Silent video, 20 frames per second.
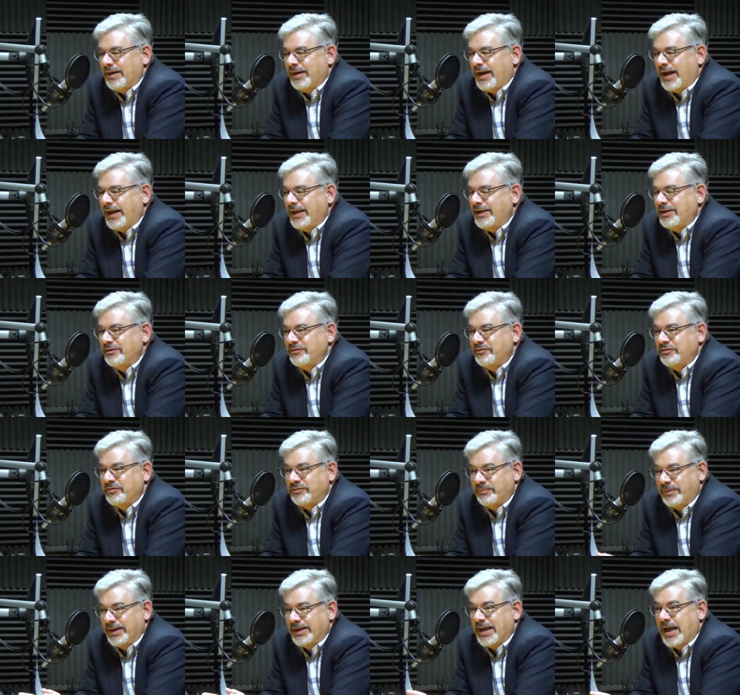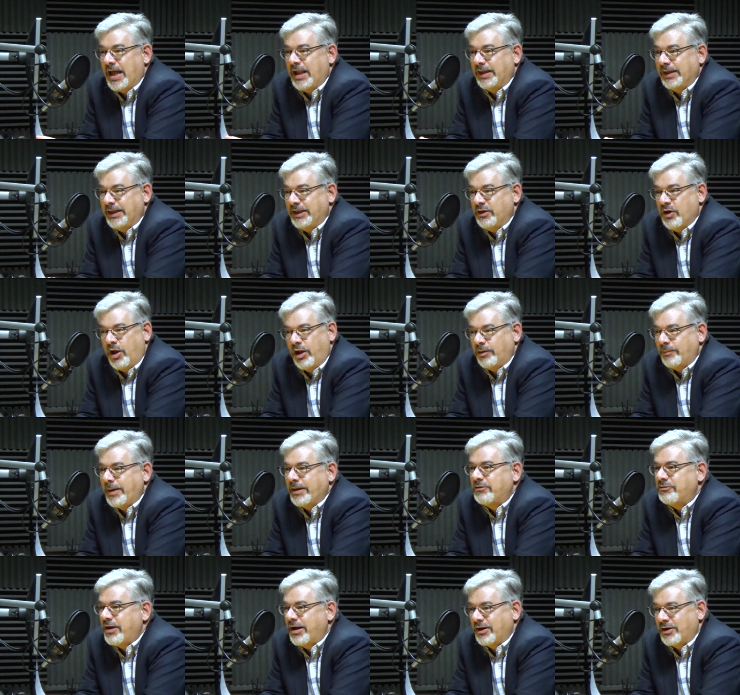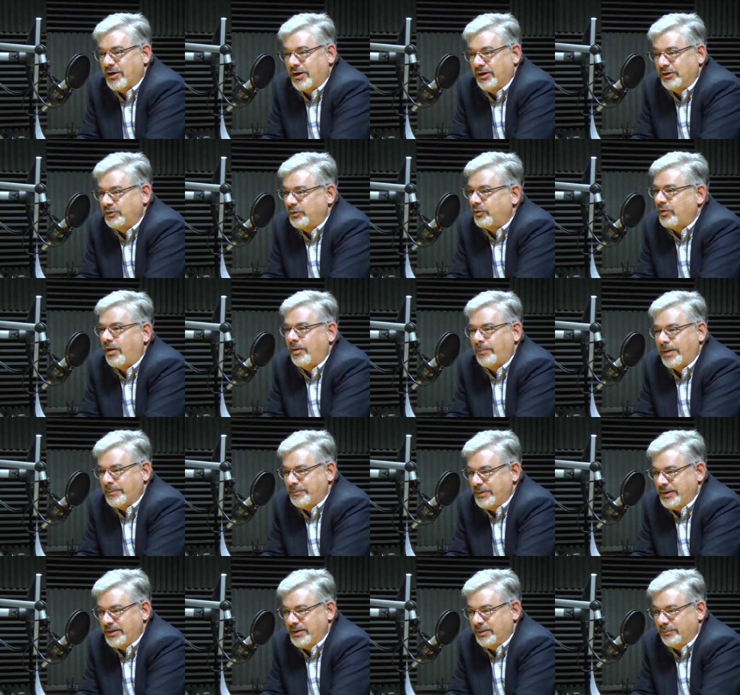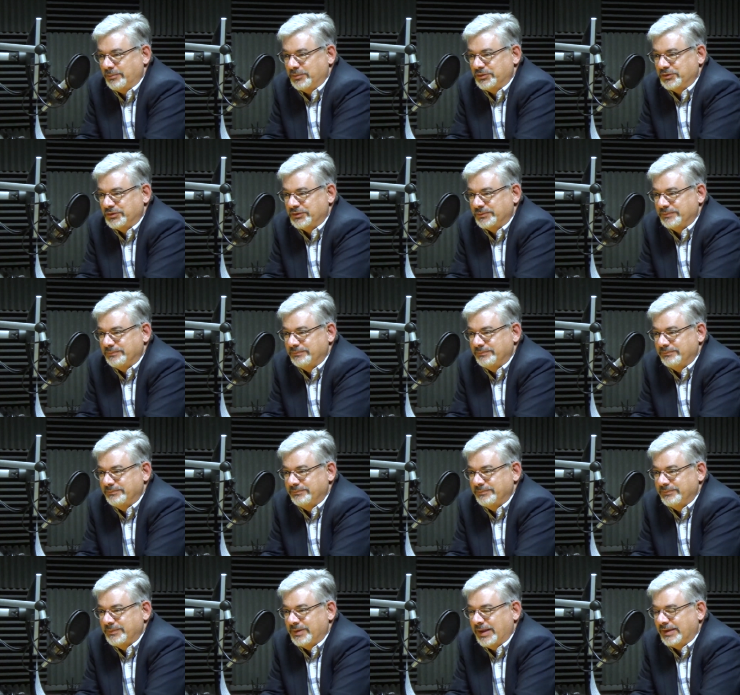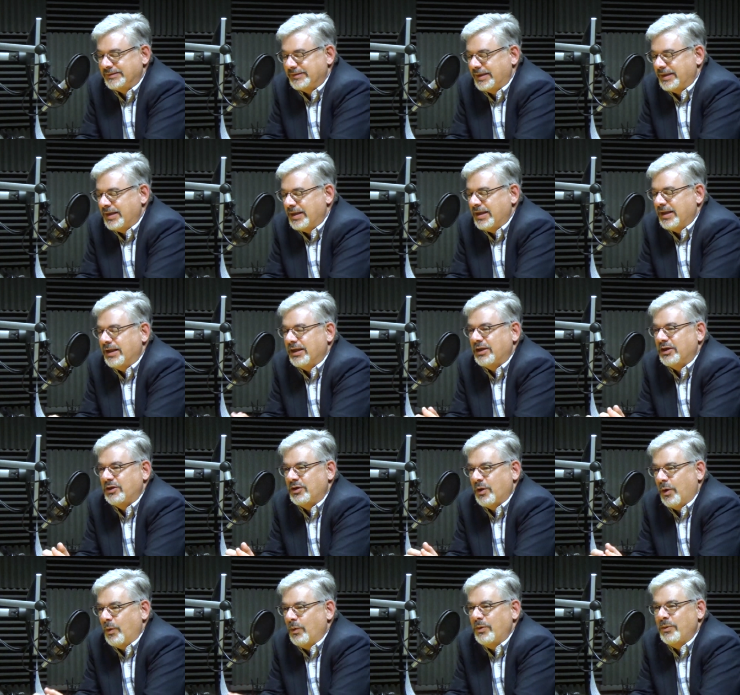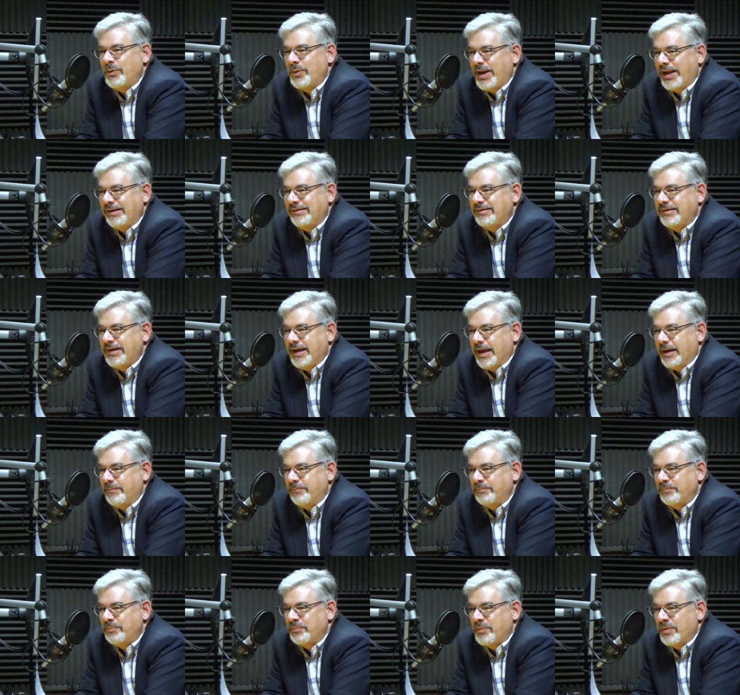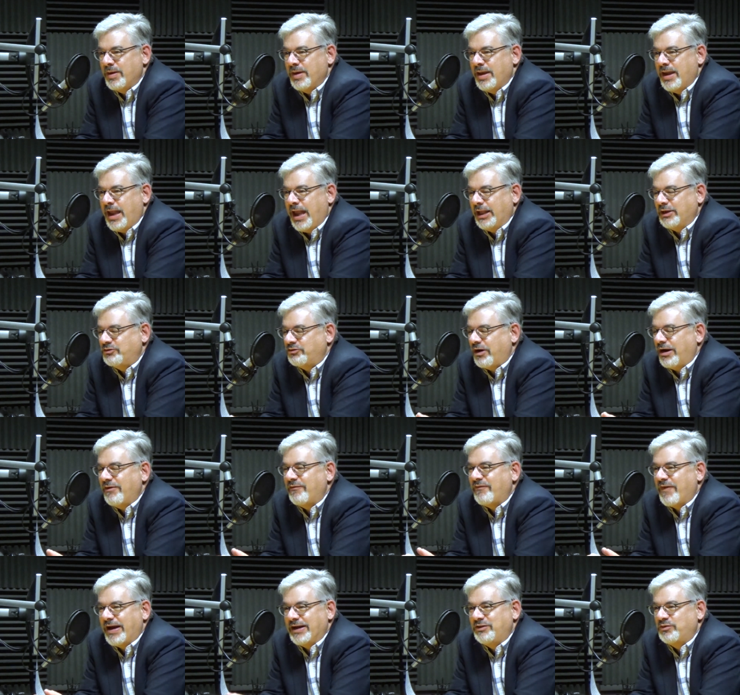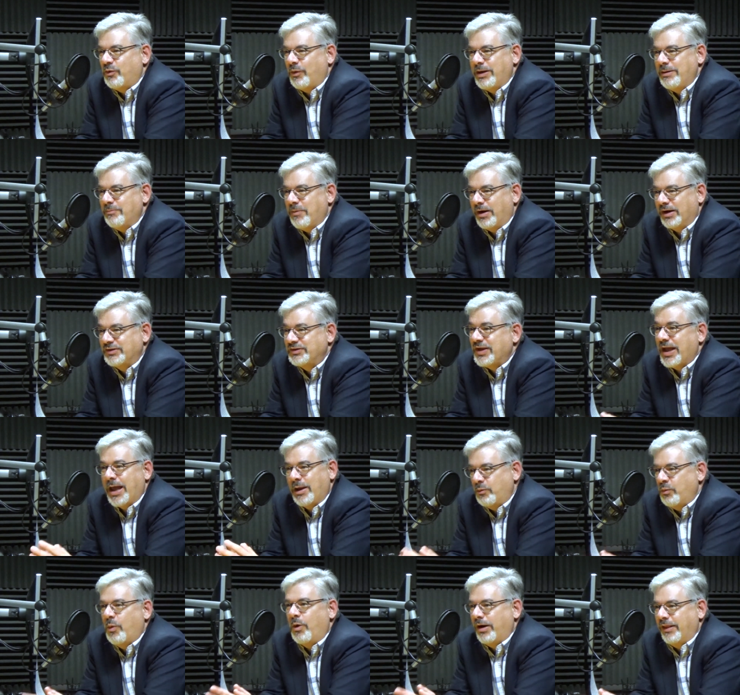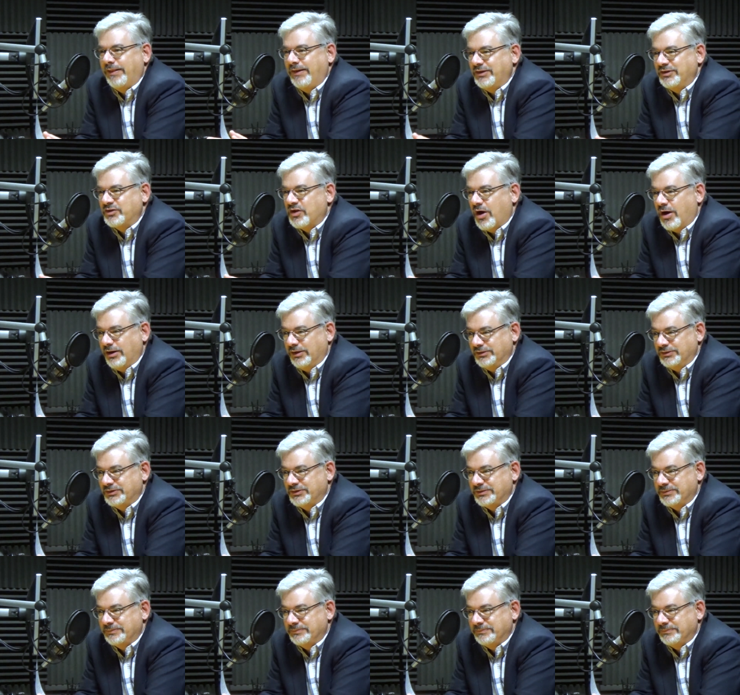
uh, I give my colleague all my credit cards with all my PIN numbers. Mm-hmm. I said, go to an ATM and try to find 20 bucks on one of these cards.